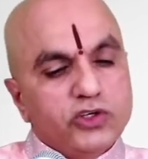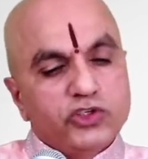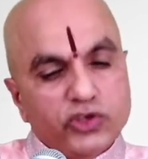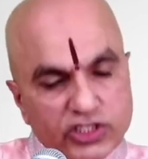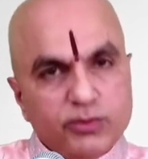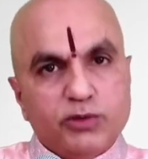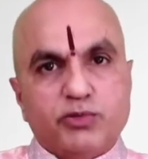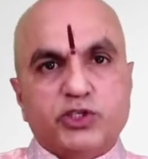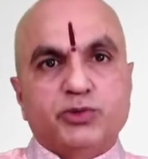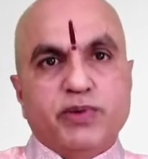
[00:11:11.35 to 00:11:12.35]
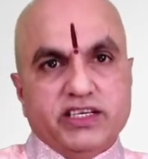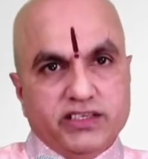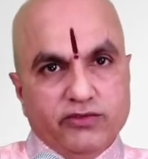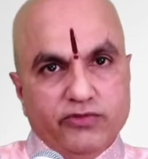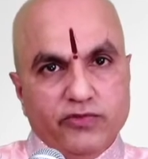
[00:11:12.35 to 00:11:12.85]
So it's about
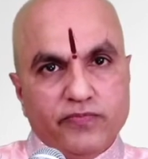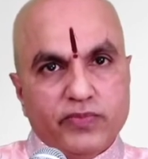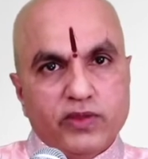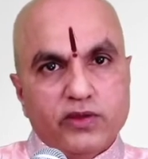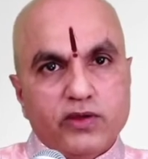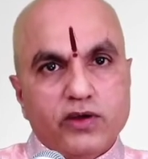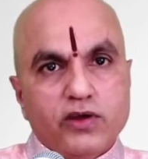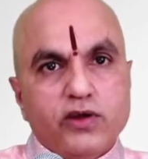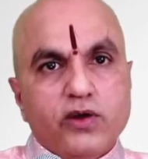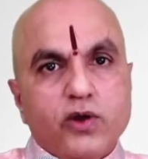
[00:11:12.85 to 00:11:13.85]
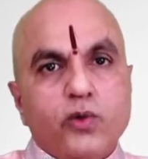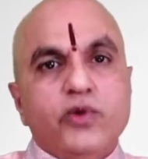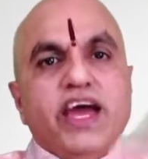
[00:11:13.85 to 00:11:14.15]
perspective. We